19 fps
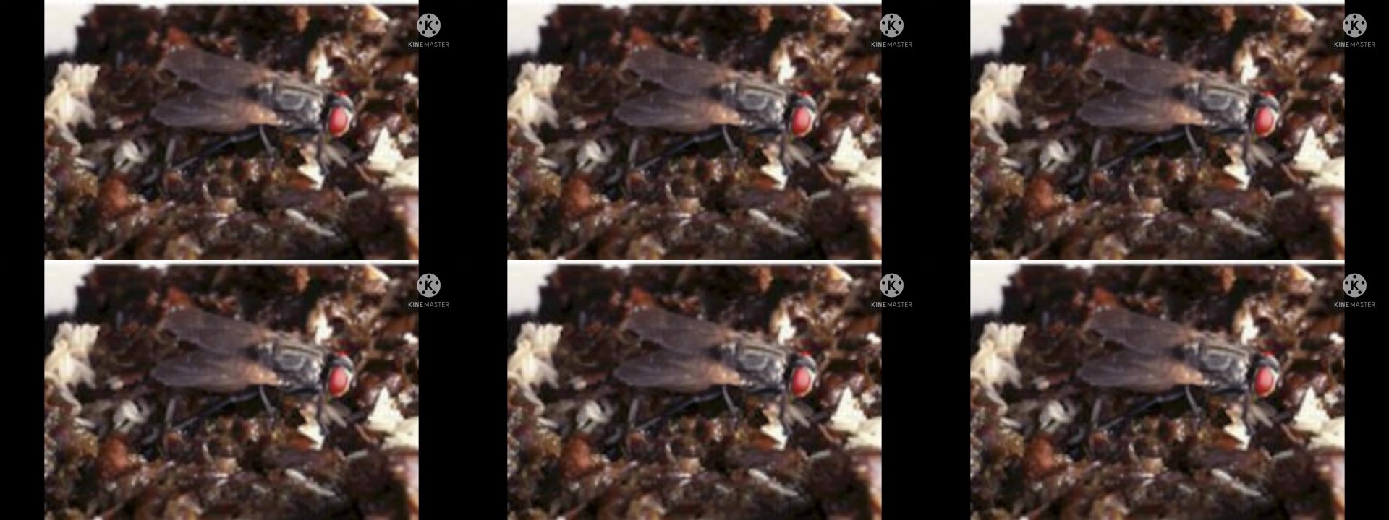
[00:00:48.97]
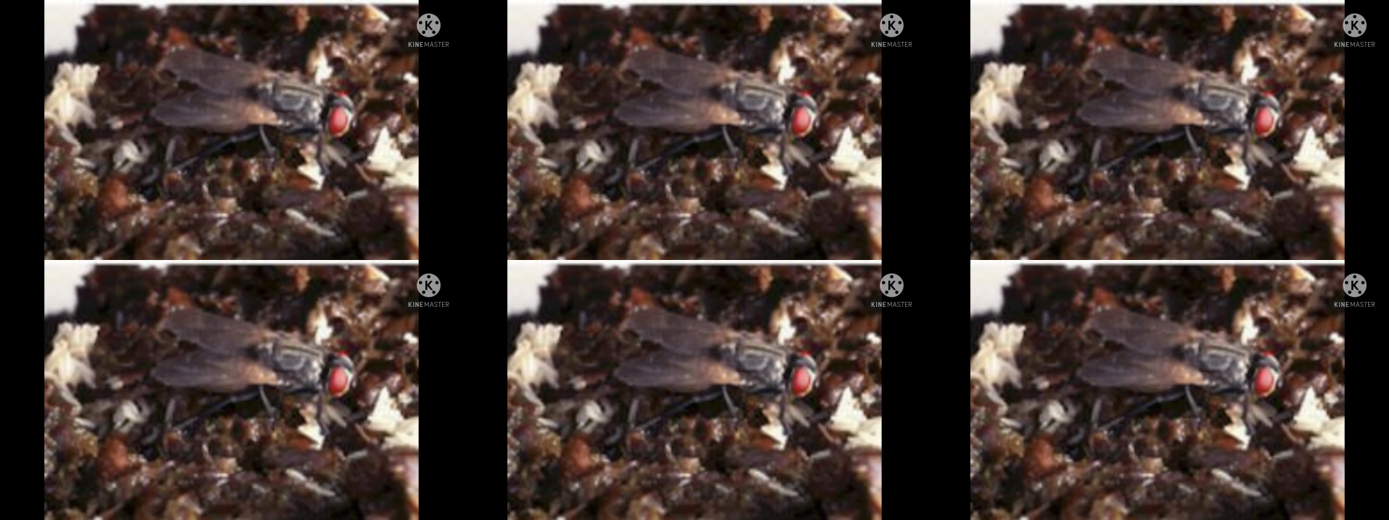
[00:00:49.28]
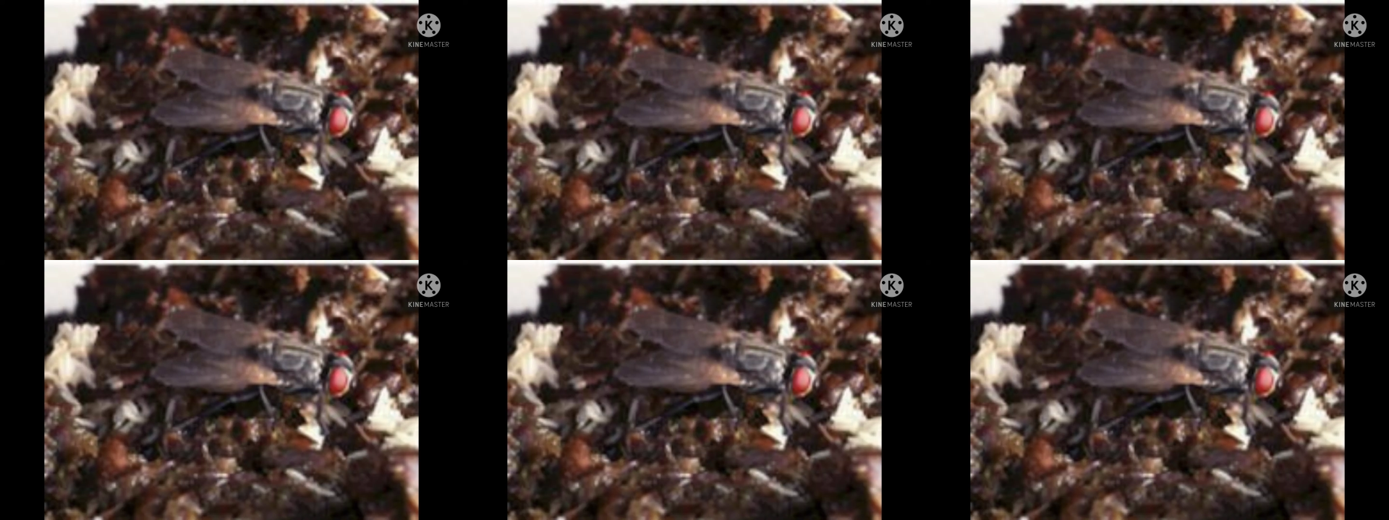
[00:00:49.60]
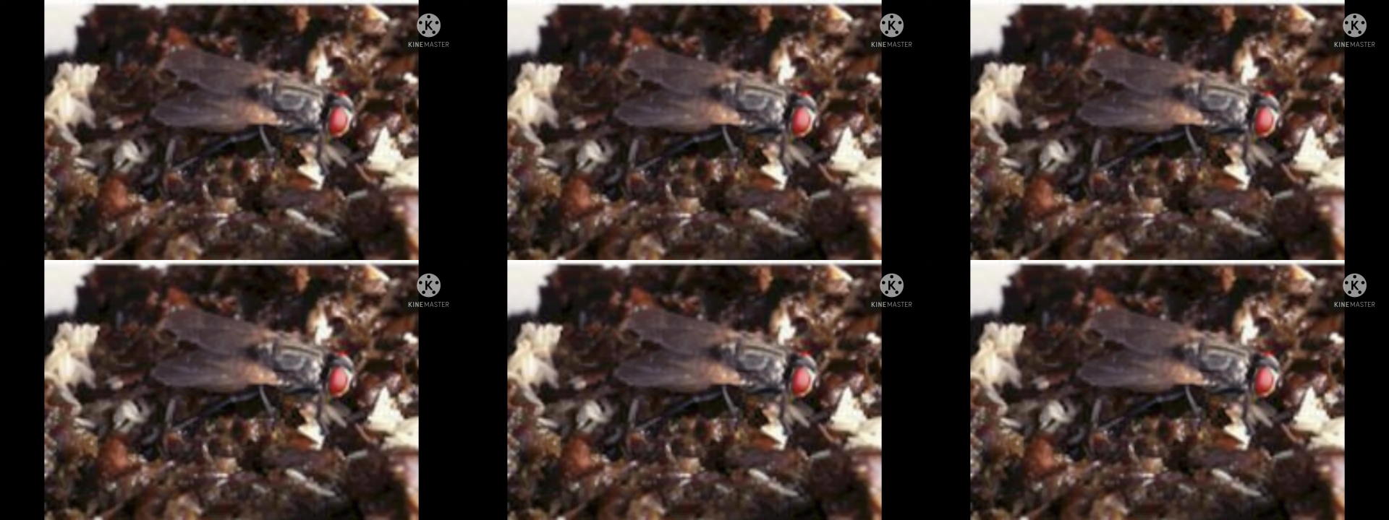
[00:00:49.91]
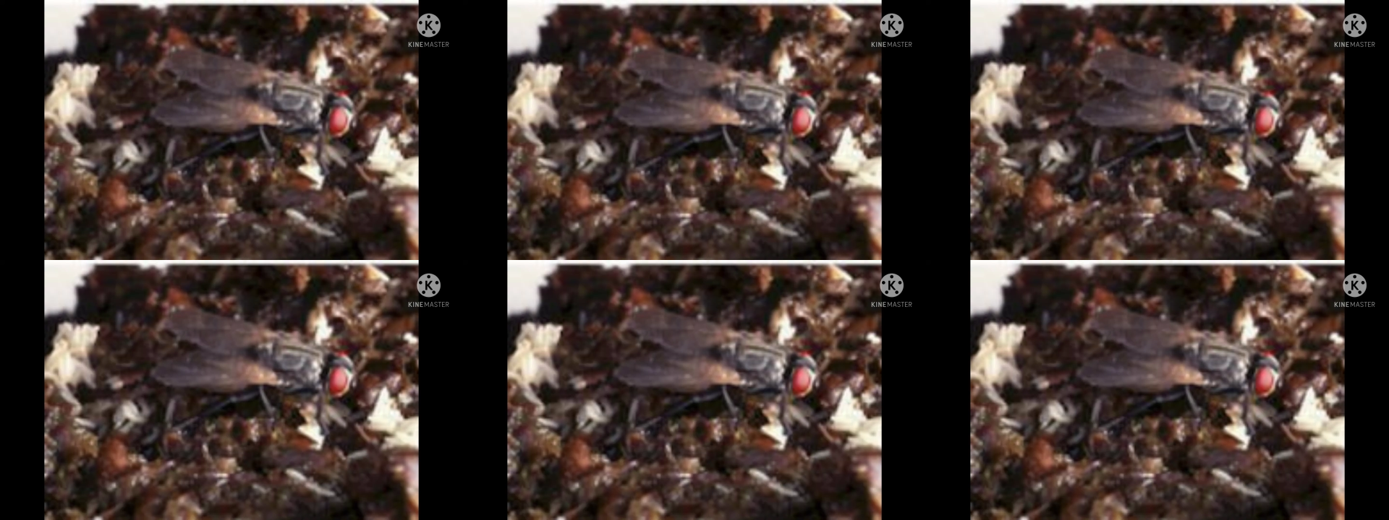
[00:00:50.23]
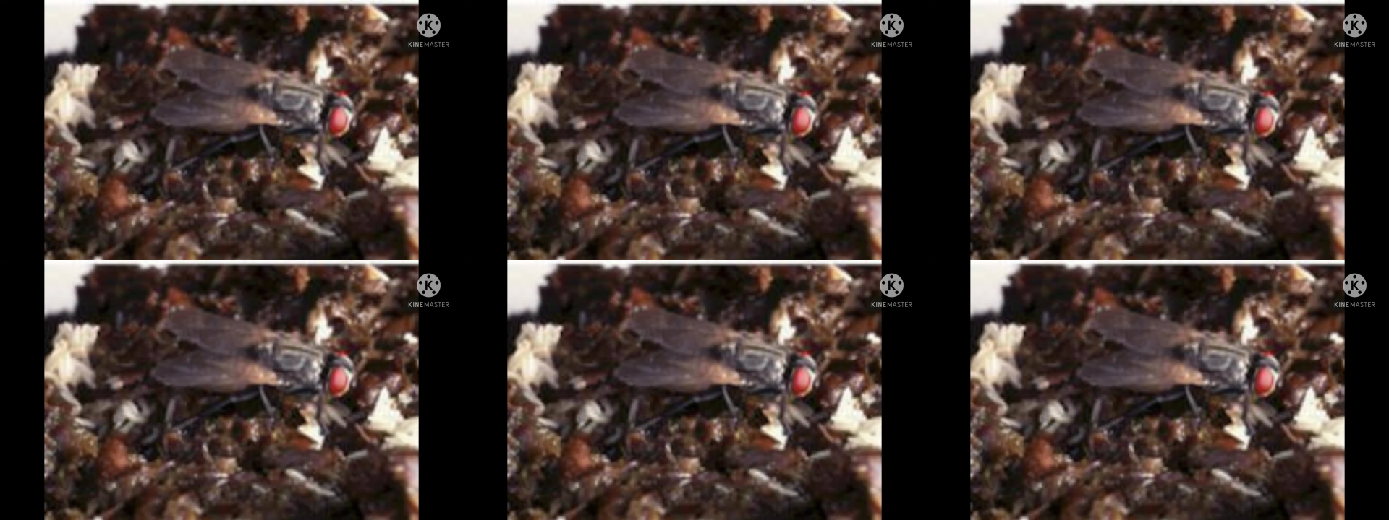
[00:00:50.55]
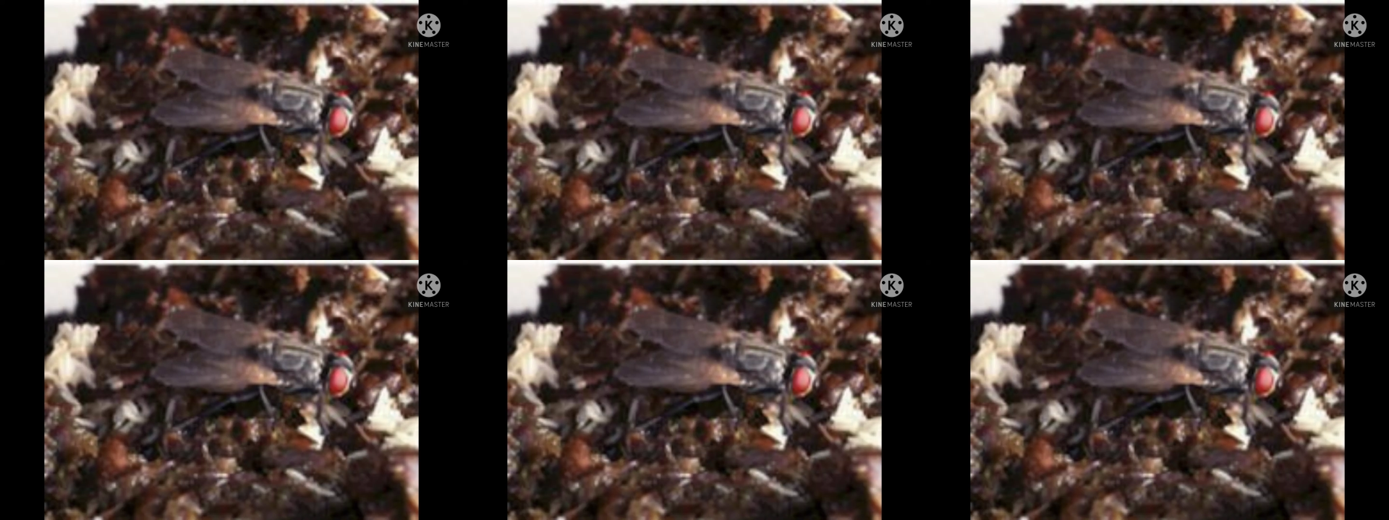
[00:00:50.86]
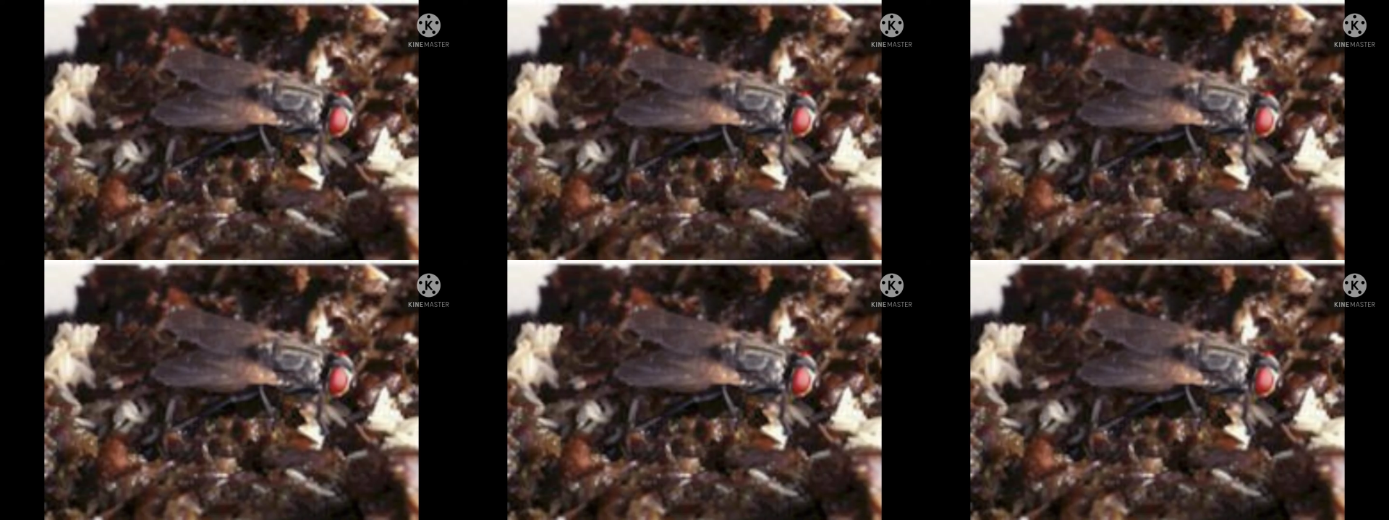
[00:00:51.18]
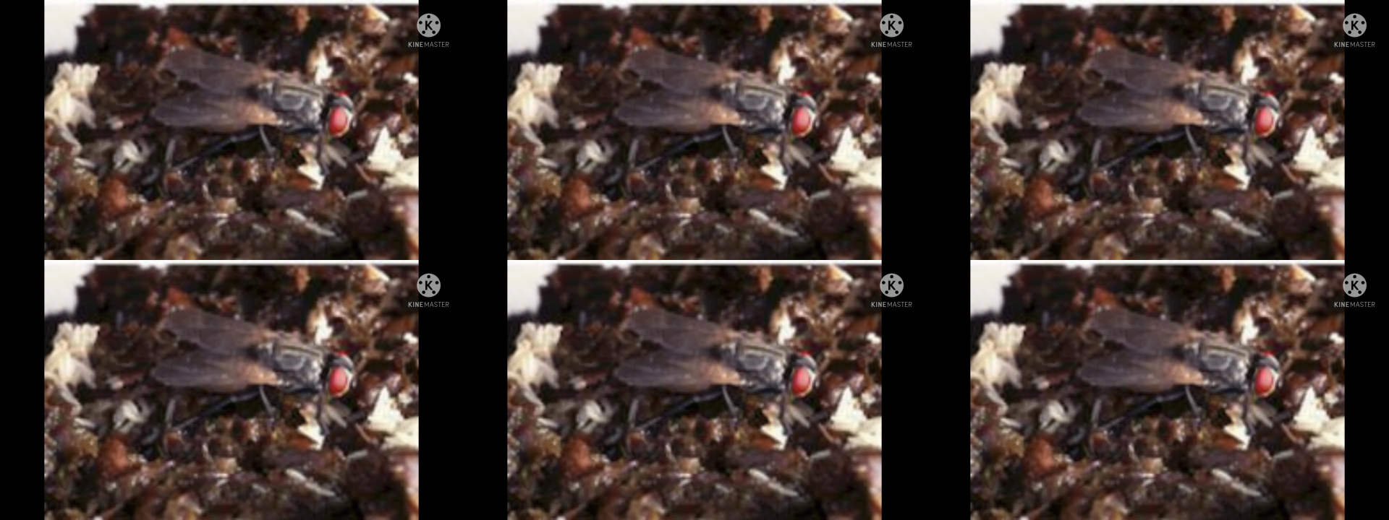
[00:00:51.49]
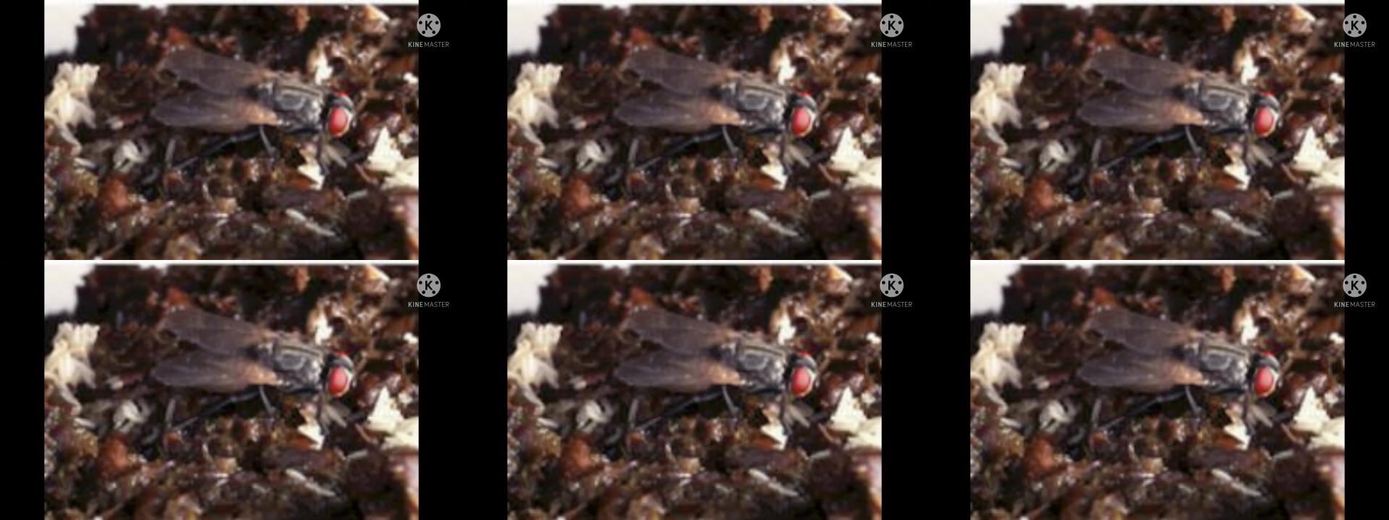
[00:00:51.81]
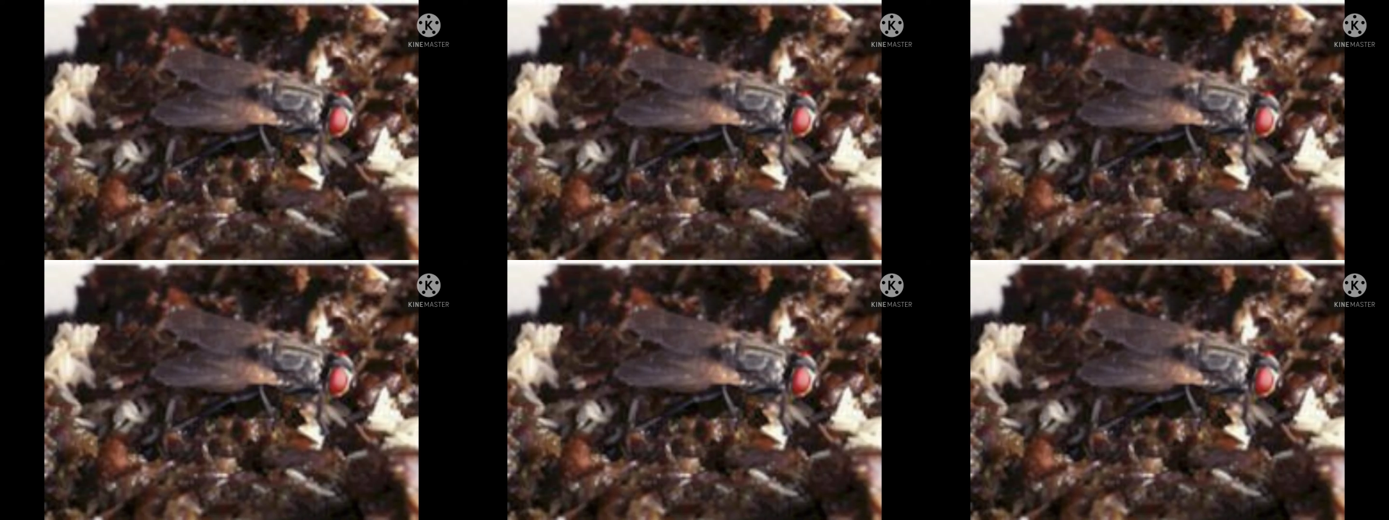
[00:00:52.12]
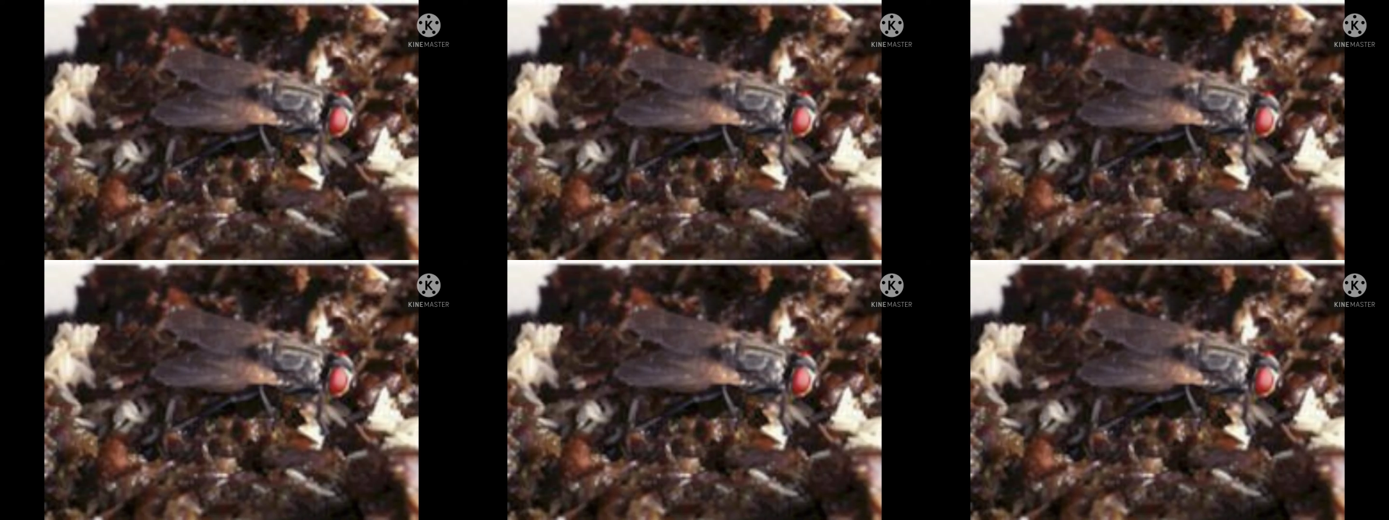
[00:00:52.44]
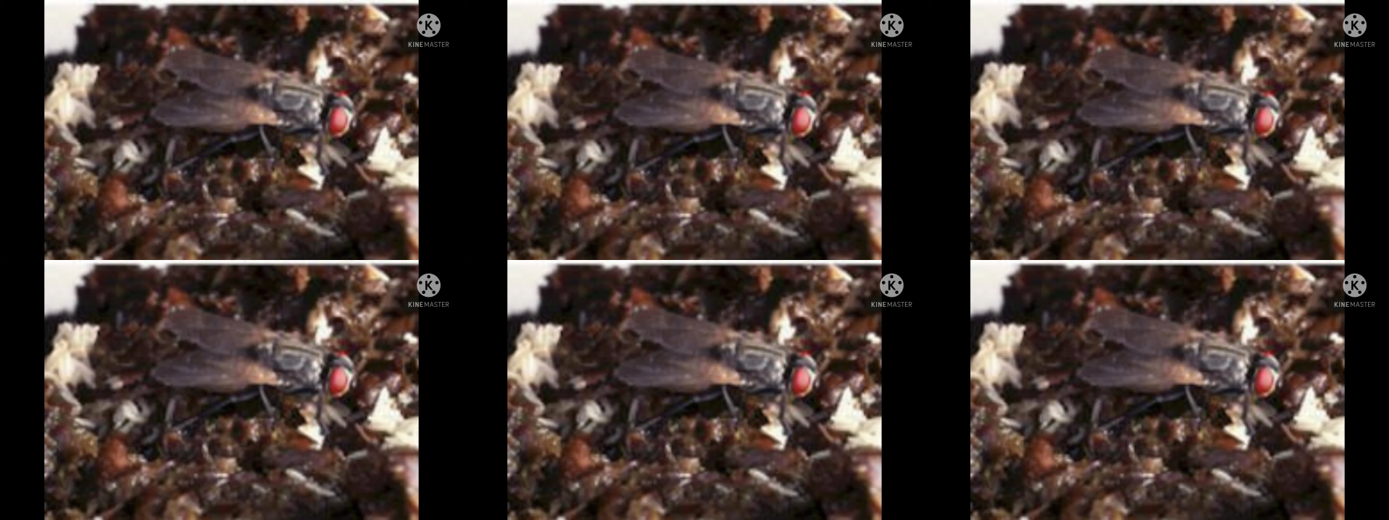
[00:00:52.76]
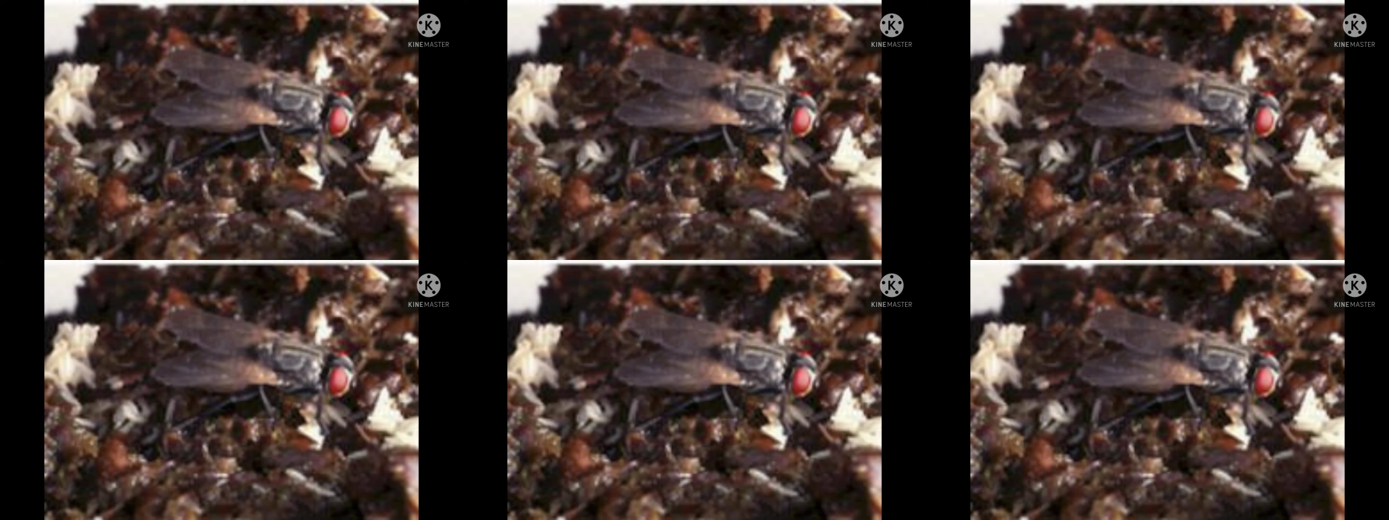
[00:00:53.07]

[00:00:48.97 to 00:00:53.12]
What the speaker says: [unreadable: no face in view]